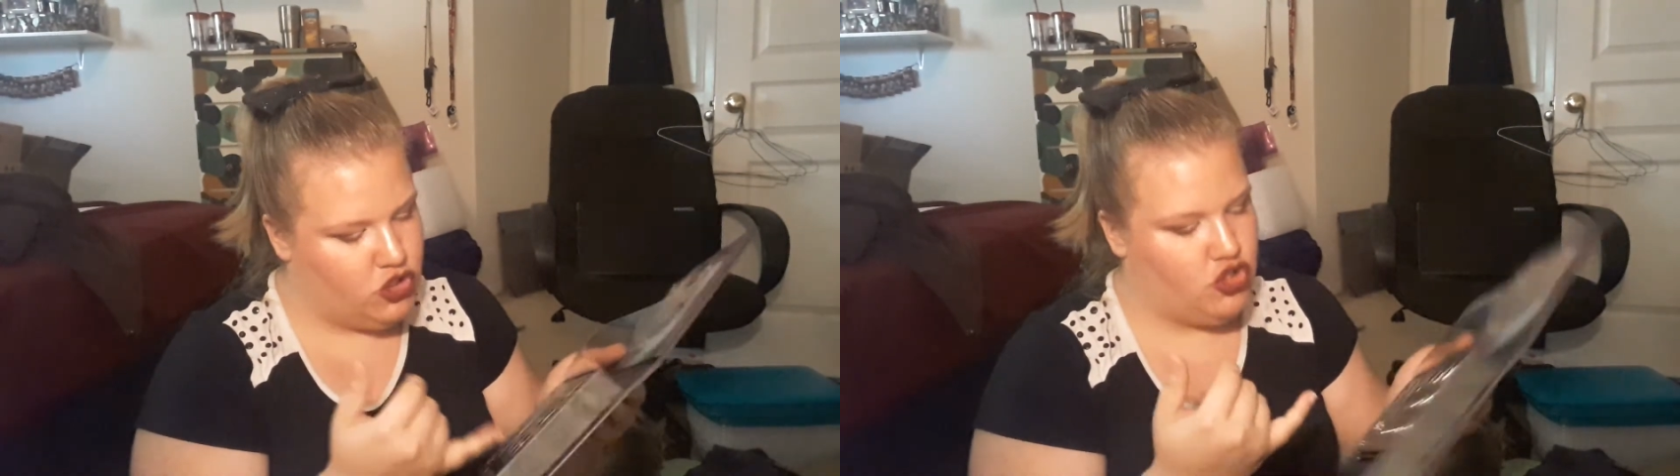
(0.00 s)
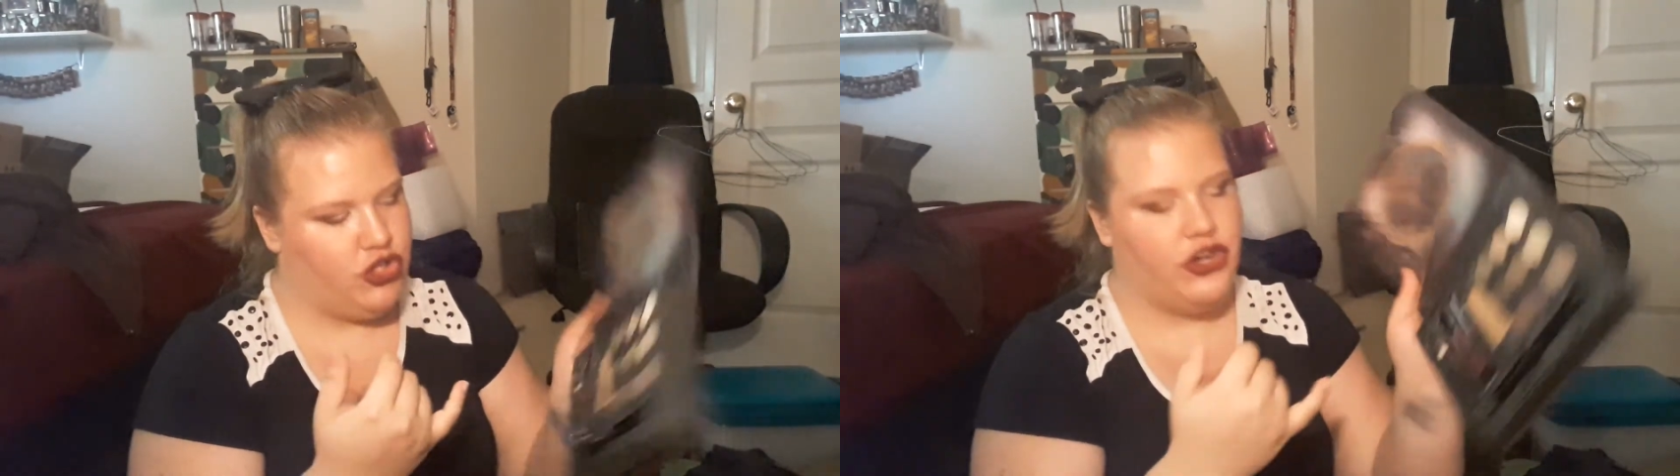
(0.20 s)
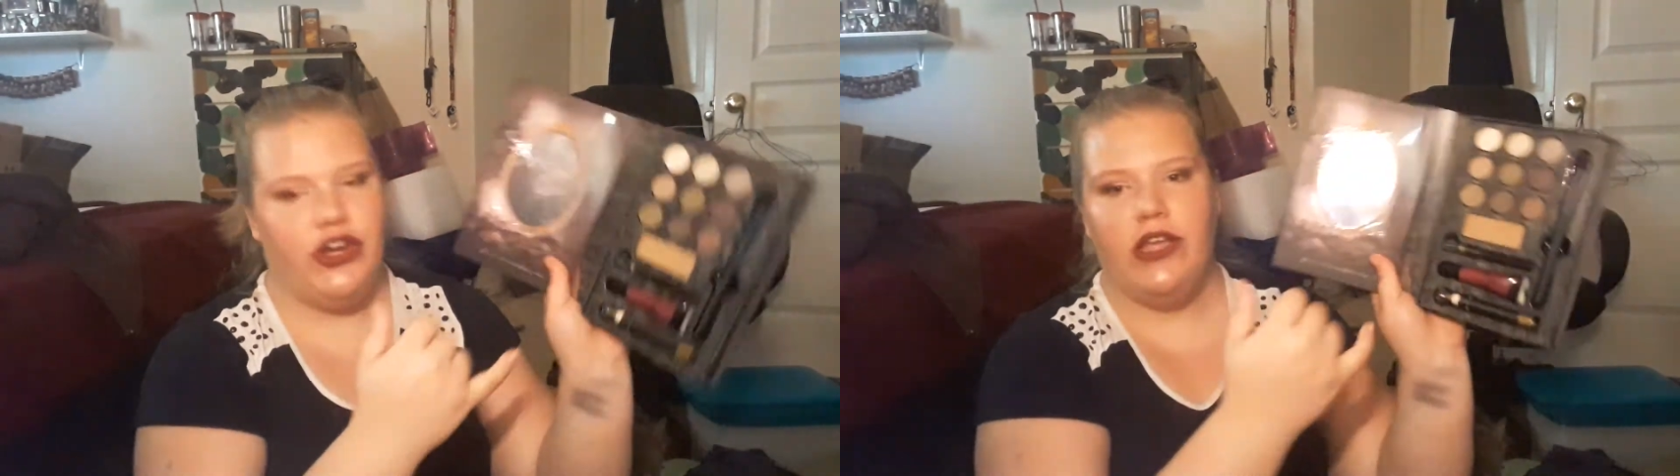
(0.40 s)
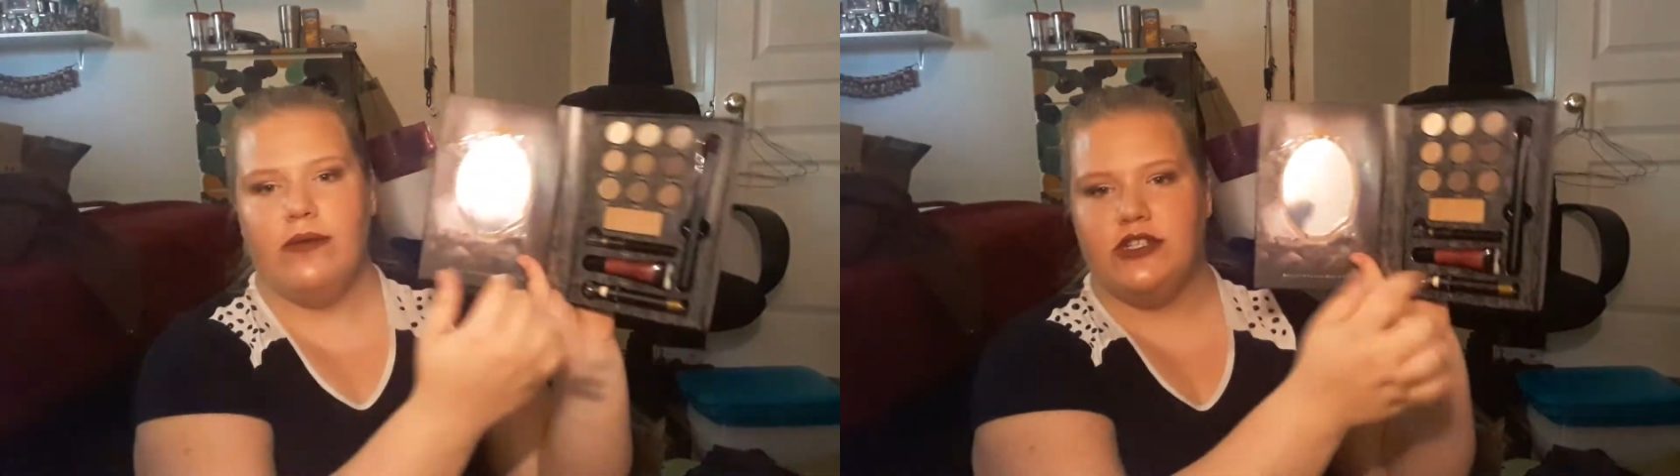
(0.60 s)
Trickery,